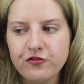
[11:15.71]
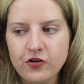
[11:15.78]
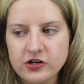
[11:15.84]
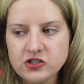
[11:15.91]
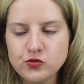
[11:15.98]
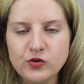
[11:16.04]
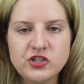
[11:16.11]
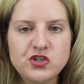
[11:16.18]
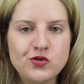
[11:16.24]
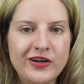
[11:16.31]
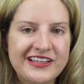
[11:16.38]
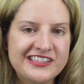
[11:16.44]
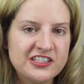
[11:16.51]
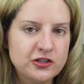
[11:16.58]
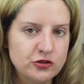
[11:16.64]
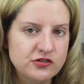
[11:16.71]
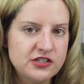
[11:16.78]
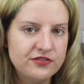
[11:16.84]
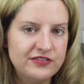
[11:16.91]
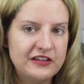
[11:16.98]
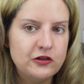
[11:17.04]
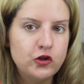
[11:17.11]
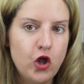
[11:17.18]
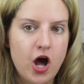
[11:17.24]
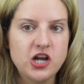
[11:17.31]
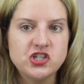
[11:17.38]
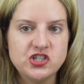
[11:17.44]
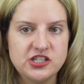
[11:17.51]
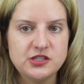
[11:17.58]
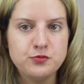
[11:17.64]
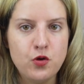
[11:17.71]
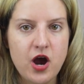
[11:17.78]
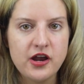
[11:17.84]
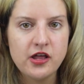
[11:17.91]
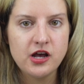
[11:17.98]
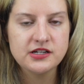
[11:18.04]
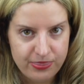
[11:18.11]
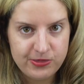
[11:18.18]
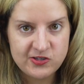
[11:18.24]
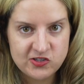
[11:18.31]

first one to exclusively launch this product.